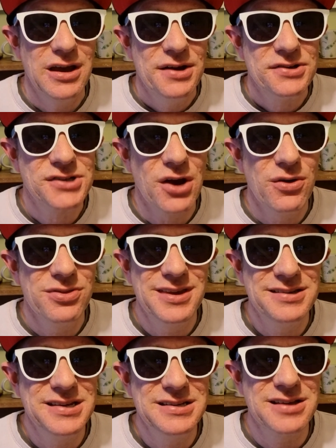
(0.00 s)
So
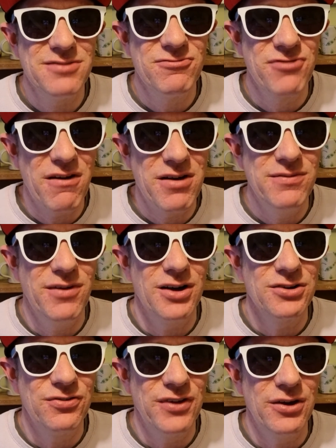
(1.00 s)
this is very
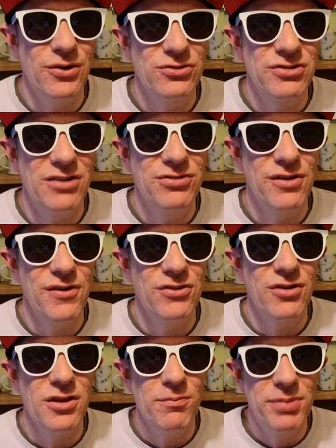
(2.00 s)
much feels as if
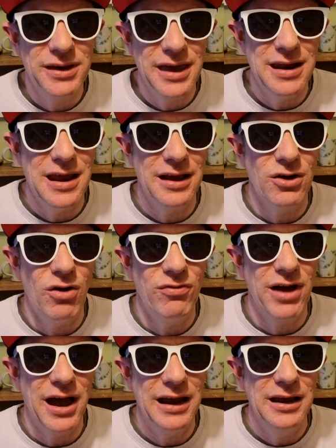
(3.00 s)
it's at the beginning
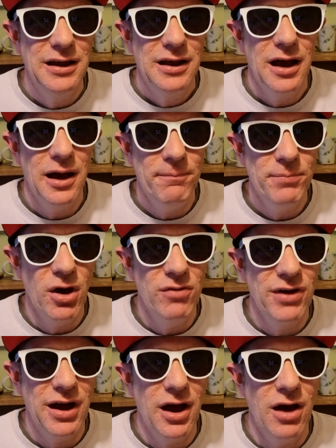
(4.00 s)
of a
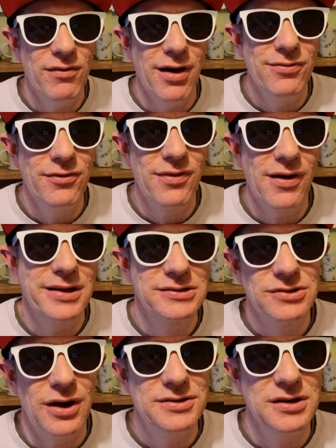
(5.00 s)
very
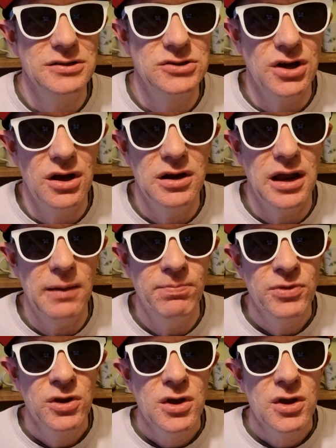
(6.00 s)
exciting journey.